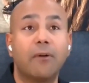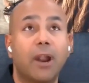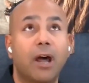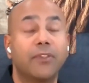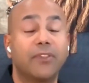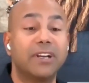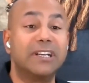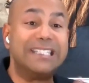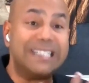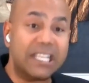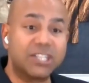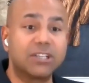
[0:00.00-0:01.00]
around their
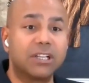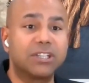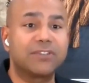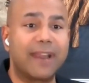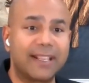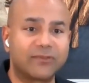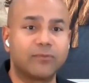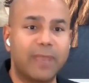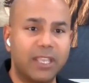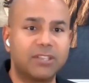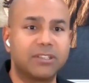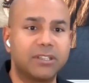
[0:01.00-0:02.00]
digital
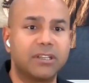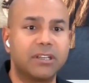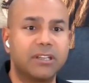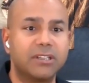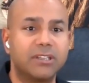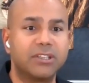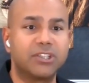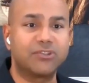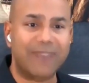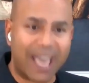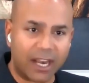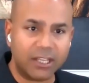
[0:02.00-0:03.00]
transformation
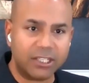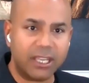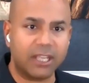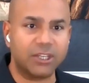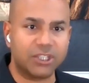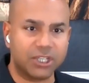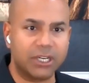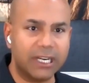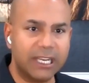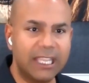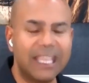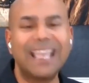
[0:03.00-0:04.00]
strategy and
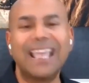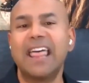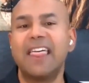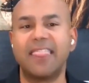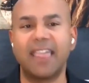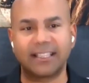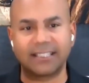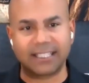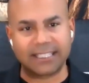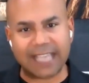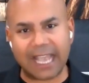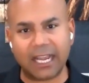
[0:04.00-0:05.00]
journey, that's
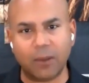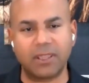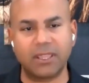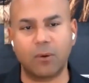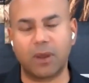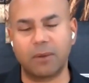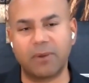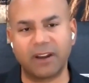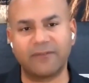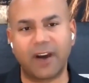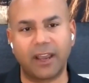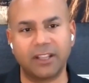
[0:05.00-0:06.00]
exactly when they want to
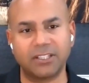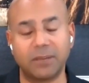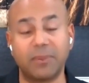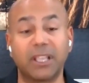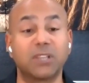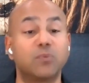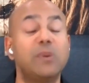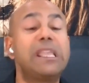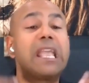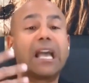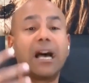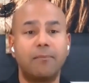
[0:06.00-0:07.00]
bring Vonage in, because
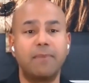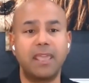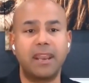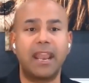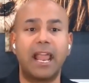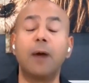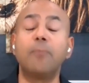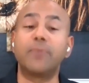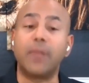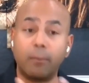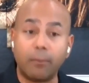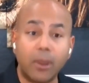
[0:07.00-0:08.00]
we can come in and
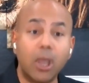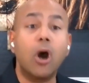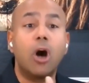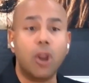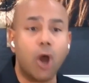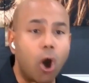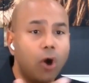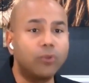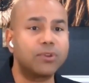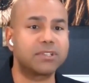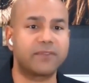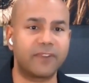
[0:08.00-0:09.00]
help them on
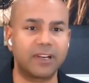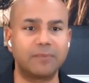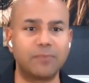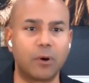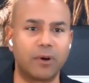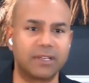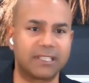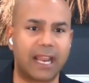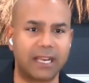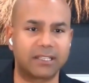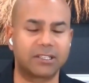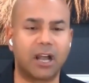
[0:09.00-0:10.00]
all those different components that
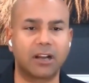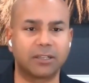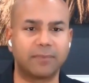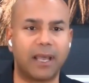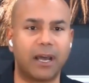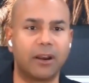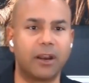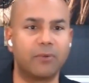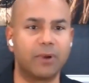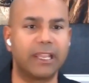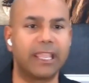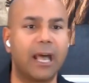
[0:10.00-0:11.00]
I just talked about
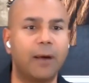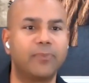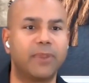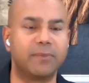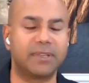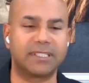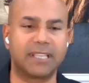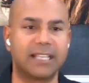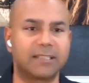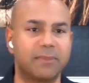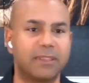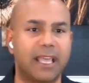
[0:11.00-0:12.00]
and really help them
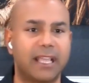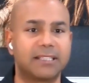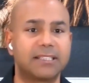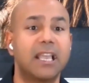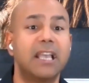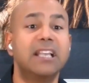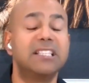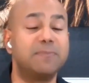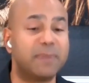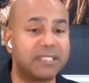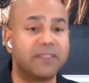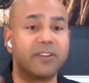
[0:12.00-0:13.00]
design something that's
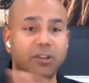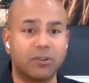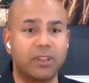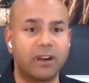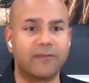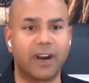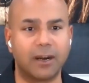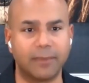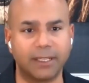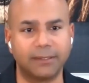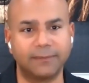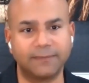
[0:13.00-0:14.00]
specific to their
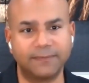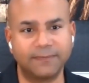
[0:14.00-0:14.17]
environment.